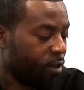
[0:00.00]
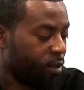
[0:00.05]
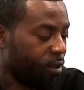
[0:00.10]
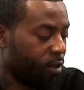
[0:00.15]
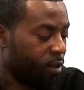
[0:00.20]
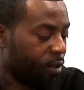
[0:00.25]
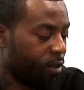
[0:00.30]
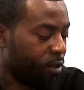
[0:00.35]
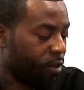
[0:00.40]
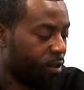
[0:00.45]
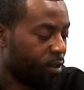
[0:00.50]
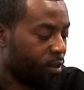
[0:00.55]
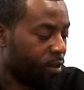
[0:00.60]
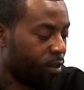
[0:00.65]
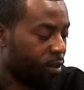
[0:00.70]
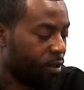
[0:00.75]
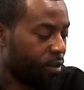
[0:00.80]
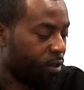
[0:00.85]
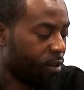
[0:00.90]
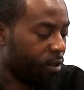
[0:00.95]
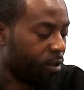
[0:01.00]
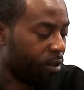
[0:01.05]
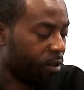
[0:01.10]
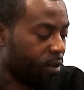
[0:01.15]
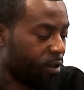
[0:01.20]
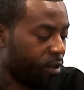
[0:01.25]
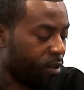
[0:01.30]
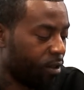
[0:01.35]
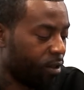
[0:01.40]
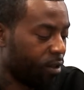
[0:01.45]

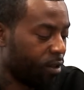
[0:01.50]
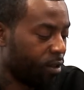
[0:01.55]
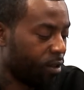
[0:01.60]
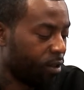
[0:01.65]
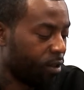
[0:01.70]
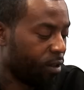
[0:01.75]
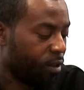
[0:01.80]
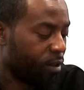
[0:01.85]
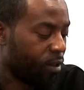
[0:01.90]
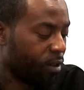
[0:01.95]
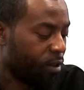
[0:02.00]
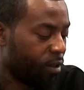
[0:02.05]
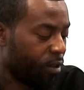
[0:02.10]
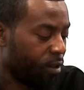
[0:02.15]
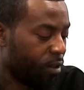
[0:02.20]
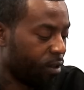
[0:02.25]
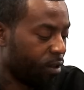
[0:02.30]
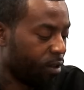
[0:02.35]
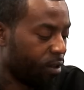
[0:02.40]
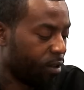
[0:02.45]
No words are spoken by the person on screen.